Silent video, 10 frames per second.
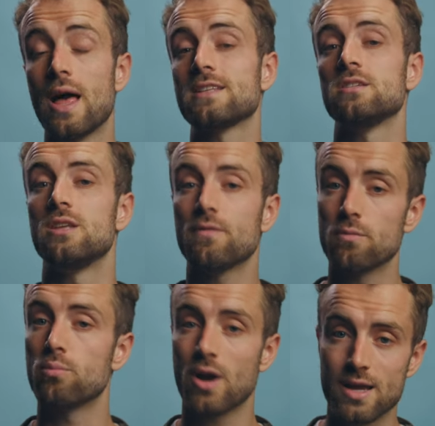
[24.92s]
has a
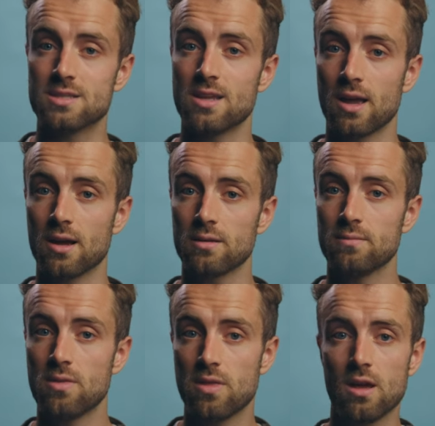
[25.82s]
different price tag.
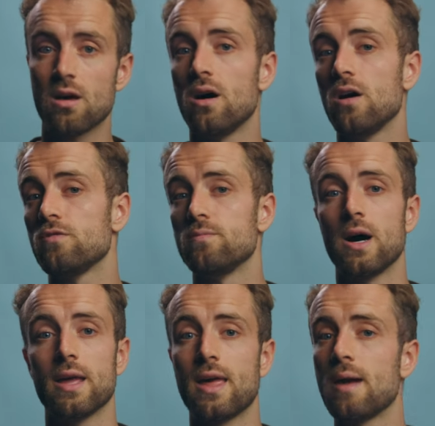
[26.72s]
Think of
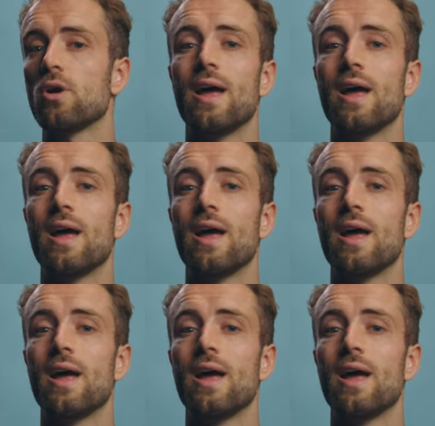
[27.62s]
my camera